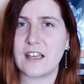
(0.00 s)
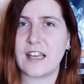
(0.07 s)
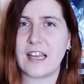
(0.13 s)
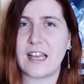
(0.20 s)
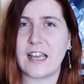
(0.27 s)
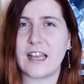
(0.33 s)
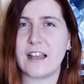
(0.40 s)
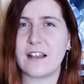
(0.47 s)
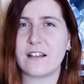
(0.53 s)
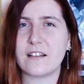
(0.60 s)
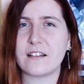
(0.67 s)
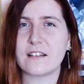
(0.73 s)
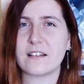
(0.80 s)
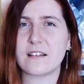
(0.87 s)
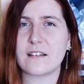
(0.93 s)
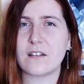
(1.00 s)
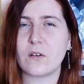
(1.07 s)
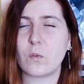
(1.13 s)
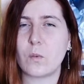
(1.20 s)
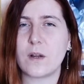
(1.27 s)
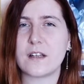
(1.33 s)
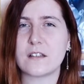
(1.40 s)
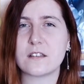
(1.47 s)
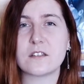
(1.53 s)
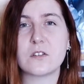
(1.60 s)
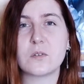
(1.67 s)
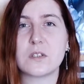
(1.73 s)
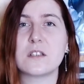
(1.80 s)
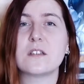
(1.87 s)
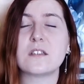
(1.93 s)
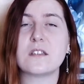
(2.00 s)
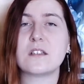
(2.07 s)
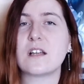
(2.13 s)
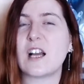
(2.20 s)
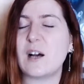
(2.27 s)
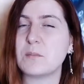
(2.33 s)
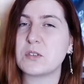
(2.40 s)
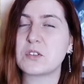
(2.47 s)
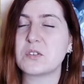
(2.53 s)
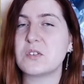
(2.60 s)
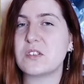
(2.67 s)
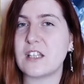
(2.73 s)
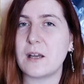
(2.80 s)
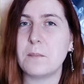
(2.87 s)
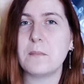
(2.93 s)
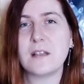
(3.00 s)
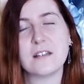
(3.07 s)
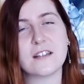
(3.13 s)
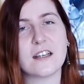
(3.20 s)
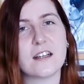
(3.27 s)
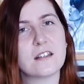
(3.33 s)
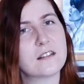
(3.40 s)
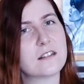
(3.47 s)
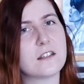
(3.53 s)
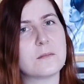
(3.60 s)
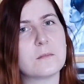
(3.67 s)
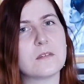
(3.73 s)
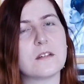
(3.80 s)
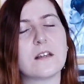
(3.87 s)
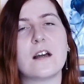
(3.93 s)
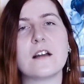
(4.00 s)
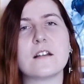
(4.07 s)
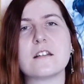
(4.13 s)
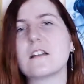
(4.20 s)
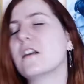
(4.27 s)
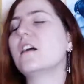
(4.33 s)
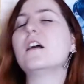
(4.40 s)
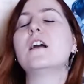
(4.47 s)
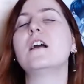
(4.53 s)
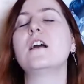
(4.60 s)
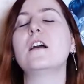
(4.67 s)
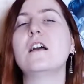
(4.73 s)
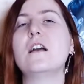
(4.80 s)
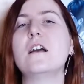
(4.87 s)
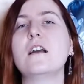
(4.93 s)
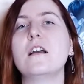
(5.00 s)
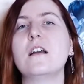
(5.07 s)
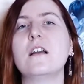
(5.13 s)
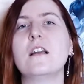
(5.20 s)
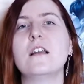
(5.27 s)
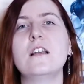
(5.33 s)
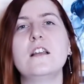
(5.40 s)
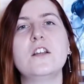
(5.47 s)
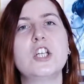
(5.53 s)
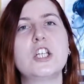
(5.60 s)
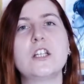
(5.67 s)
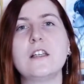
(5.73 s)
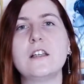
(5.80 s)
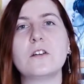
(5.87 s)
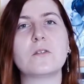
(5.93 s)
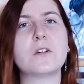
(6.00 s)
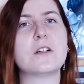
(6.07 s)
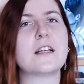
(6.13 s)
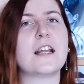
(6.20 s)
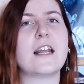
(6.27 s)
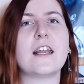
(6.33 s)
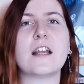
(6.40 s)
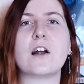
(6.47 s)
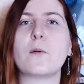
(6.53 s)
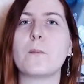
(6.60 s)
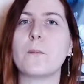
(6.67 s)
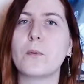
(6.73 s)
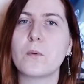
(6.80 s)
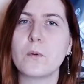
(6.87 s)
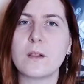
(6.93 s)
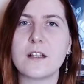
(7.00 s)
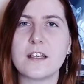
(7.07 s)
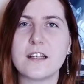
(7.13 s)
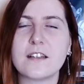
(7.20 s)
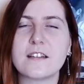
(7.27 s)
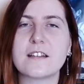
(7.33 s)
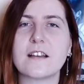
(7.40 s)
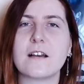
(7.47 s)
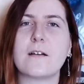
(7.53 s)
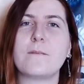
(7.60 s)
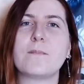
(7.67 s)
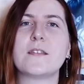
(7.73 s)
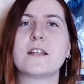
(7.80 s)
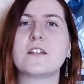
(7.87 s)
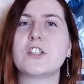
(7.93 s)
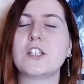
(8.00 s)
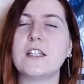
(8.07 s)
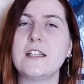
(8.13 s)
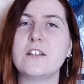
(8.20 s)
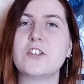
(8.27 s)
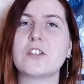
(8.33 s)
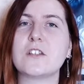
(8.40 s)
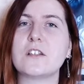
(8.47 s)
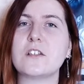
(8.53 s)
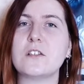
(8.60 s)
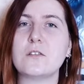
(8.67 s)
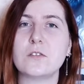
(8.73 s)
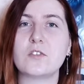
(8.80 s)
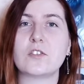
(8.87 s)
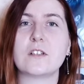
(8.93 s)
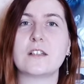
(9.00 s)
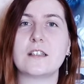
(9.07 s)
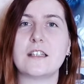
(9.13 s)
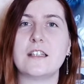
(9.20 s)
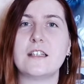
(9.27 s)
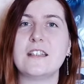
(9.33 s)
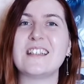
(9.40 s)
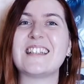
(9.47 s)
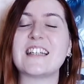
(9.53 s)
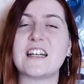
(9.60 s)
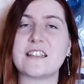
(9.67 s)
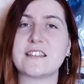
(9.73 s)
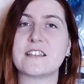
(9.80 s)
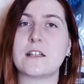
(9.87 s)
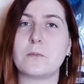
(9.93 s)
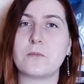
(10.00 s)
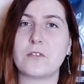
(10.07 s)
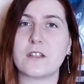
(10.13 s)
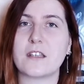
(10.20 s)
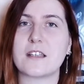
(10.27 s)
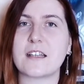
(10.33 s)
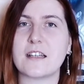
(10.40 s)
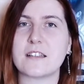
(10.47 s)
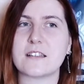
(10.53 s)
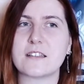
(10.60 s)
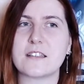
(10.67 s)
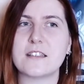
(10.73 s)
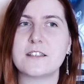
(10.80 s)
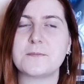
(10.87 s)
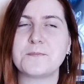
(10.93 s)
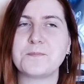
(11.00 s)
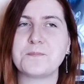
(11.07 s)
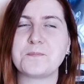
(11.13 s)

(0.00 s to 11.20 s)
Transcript: And when a student comes to them and tells them that he, she or they are bullied, the teacher usually does something against it.